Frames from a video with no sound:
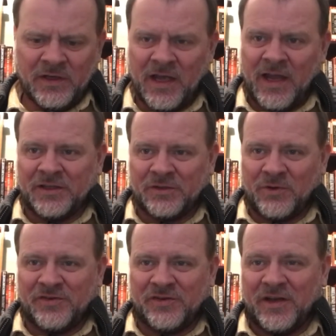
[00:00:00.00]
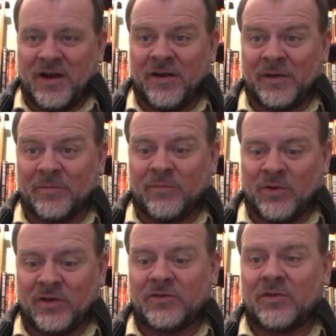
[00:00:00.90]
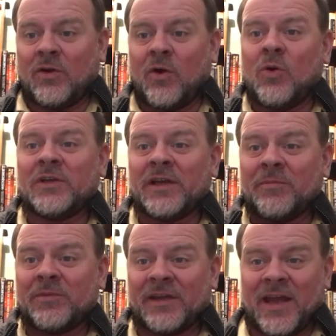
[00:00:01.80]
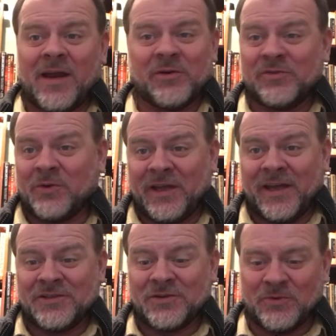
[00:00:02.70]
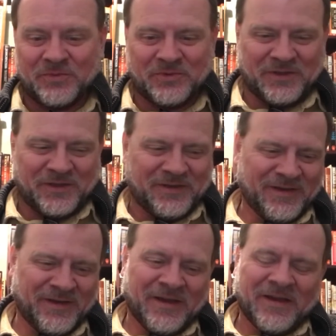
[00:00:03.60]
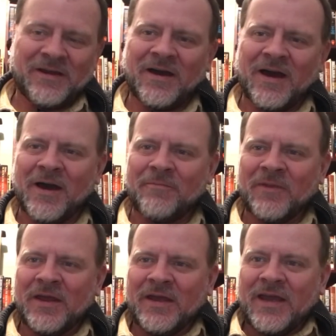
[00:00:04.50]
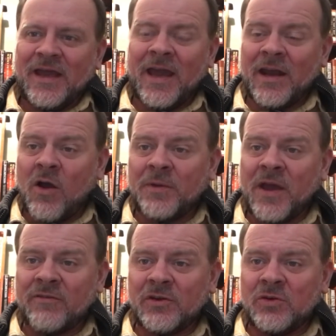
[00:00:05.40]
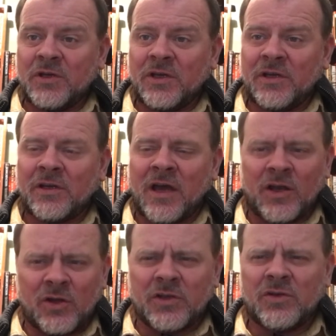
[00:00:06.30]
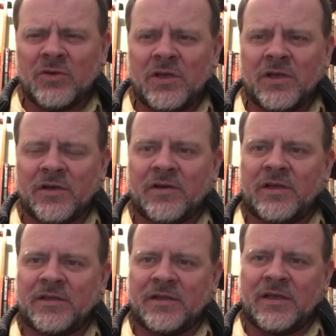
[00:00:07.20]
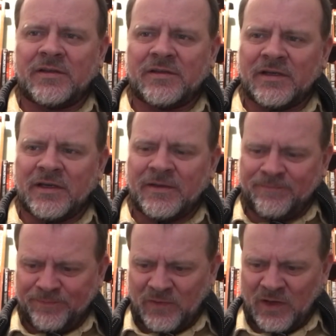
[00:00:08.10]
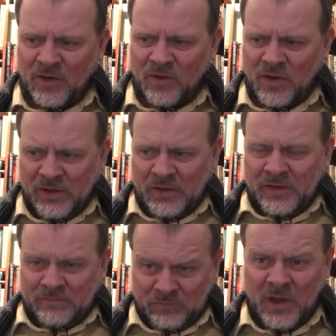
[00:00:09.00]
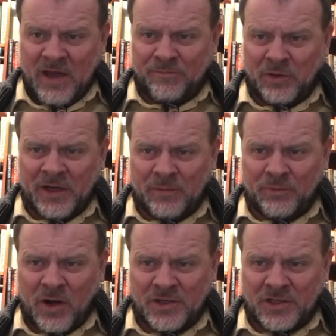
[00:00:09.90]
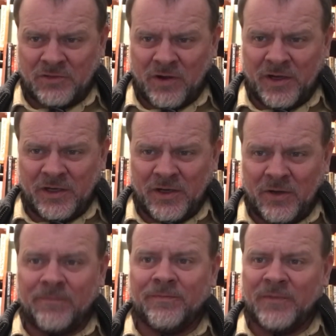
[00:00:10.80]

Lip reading: Yeah, I got the rest of the Arctic books holding up the camera, so I can't show them to you. And I hope you have a new year, good new year, and that you have plenty of projects ready to go.